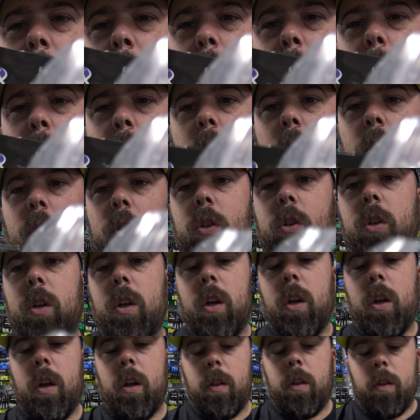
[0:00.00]
but
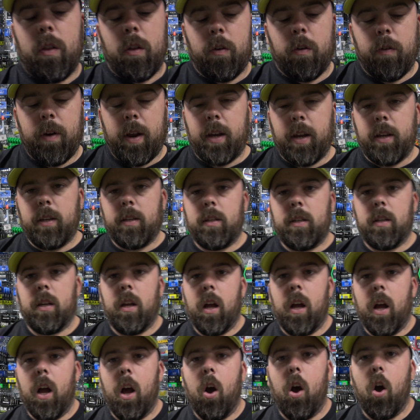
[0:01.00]
there is
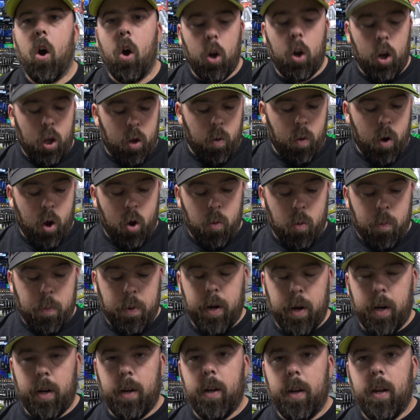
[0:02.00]
a hollow
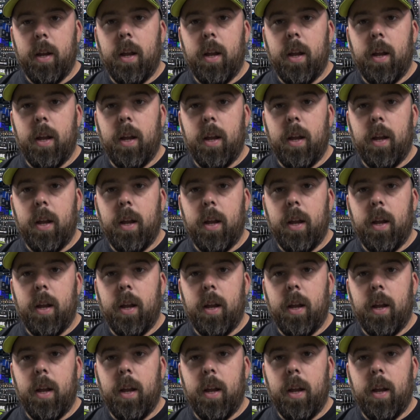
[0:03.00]
opening.